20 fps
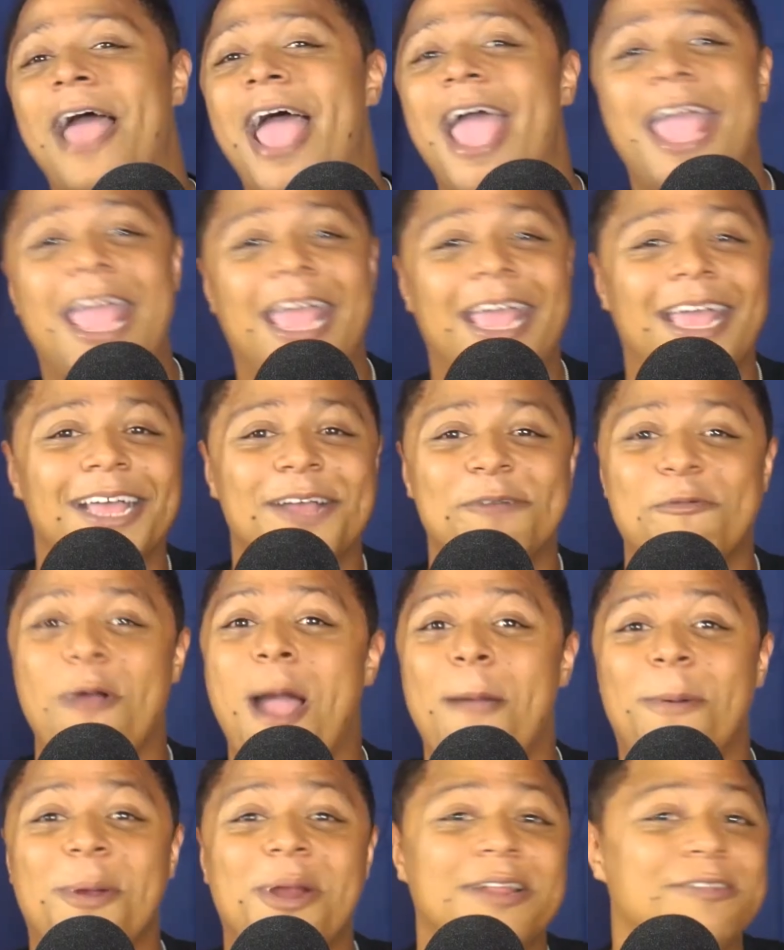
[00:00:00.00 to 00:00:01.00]
Hey,
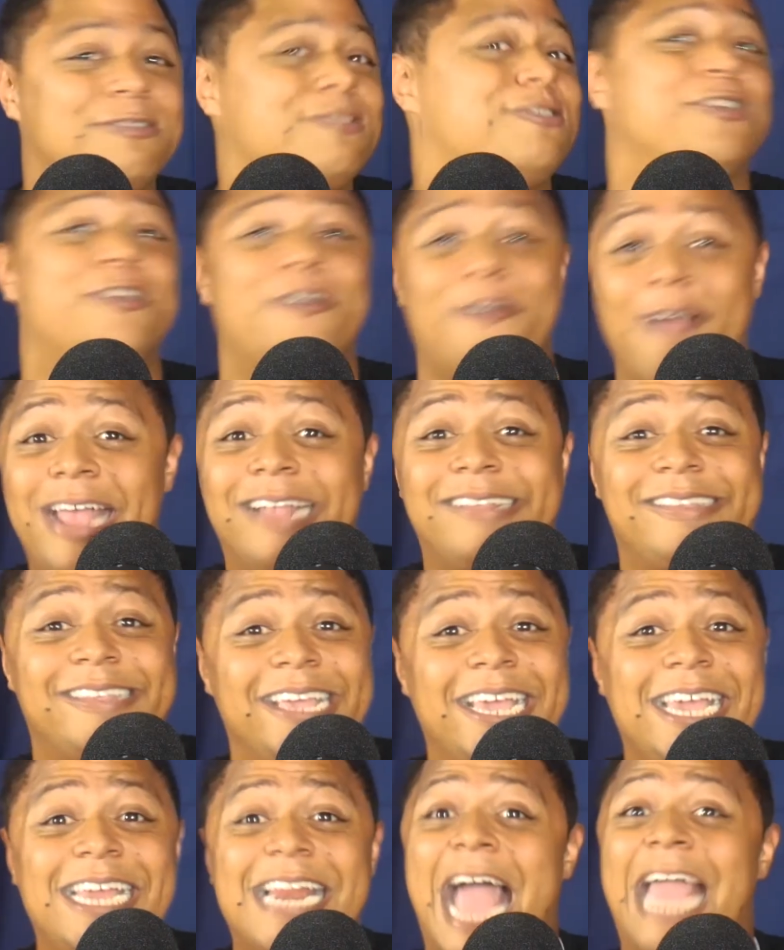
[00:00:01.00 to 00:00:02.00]
Robert, this was a great
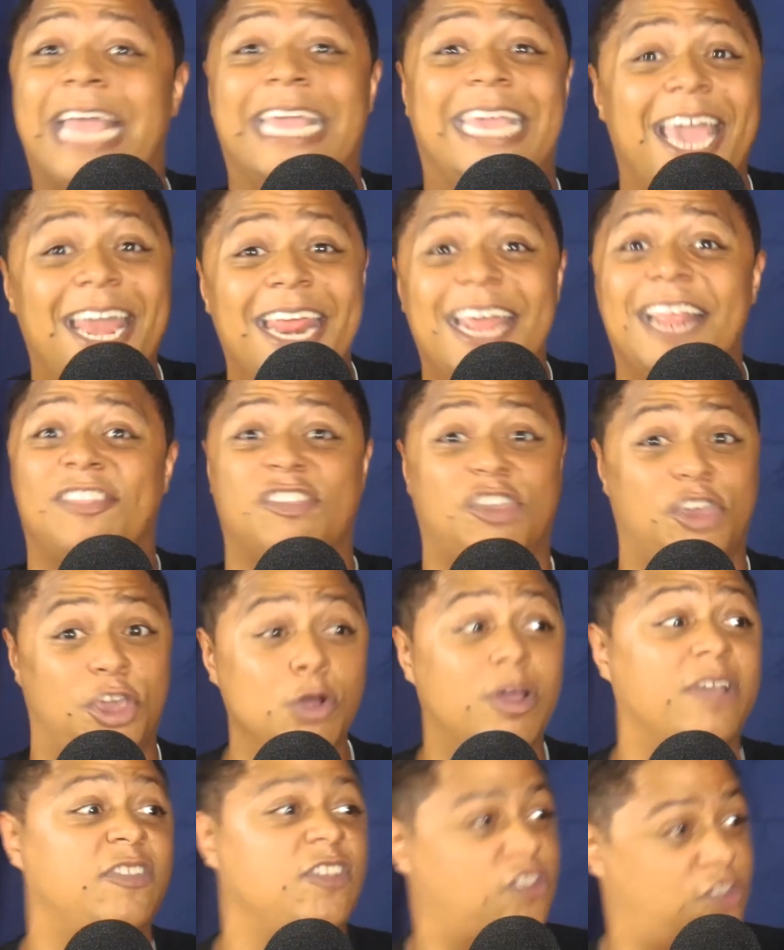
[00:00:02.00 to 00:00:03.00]
scene. I get it. It's
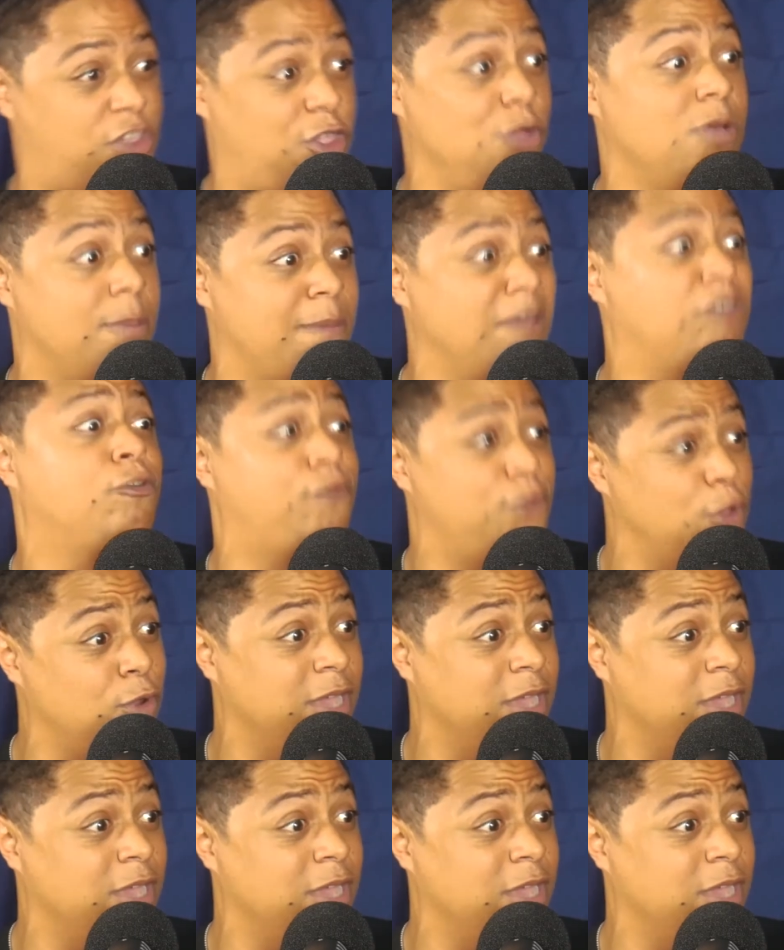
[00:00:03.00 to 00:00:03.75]
cute because it's cute. It makes you feel